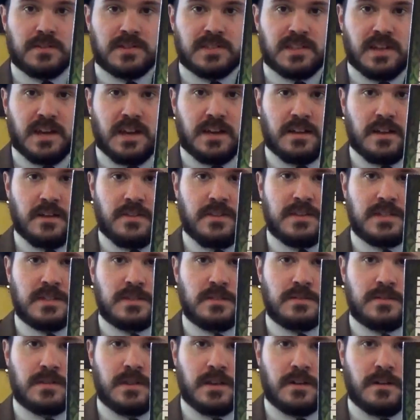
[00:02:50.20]
set, and this
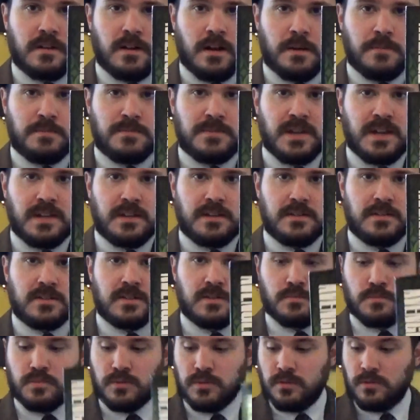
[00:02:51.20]
was later updated to
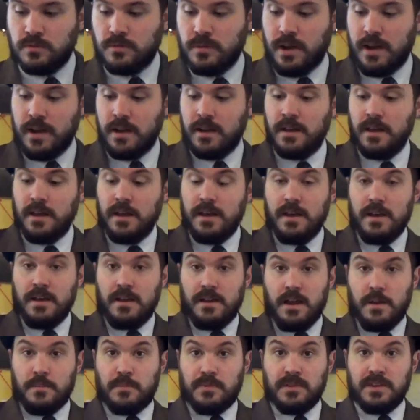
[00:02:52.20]
Blu-ray,
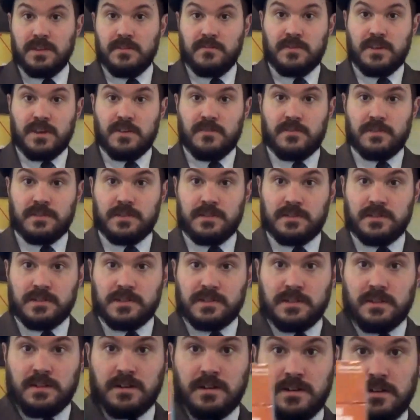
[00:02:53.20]
I believe given a
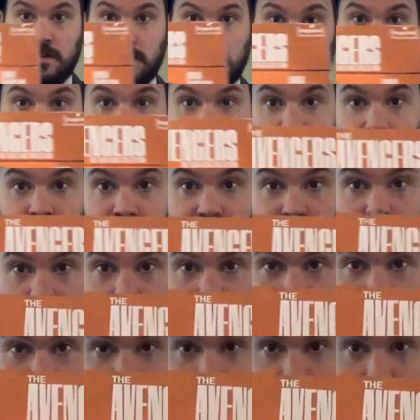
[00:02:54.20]
design very
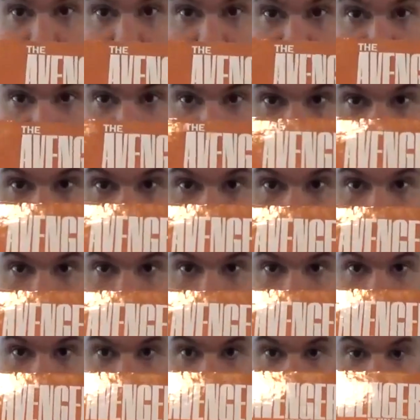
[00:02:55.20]
similar to this, which we'll get
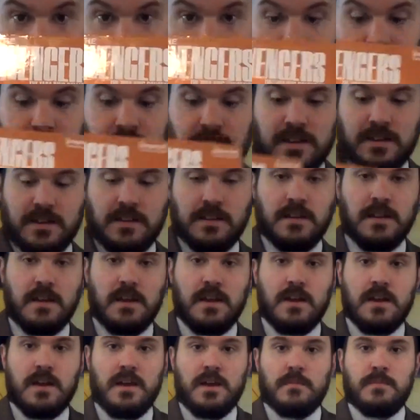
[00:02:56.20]
into in a second.
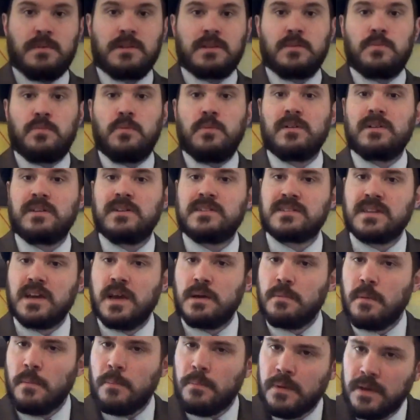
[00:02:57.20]
But the point is,
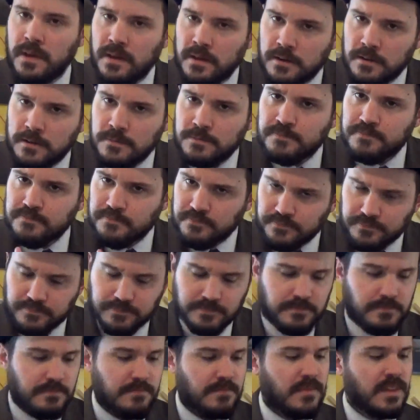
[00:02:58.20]
Emma Peel,
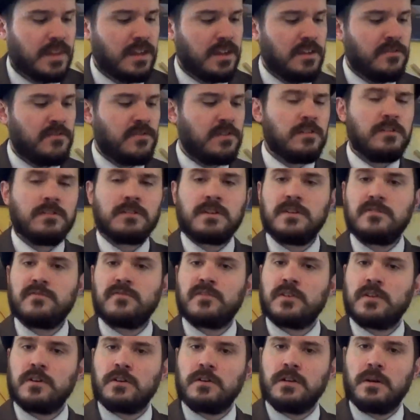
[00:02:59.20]
if you're looking for
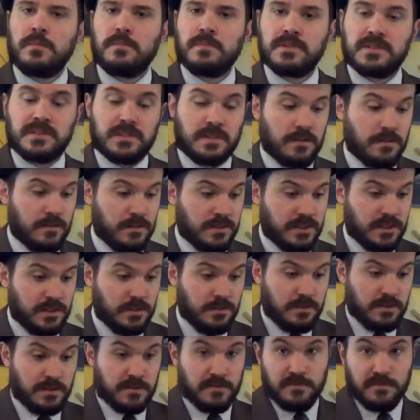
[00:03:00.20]
her episodes, you can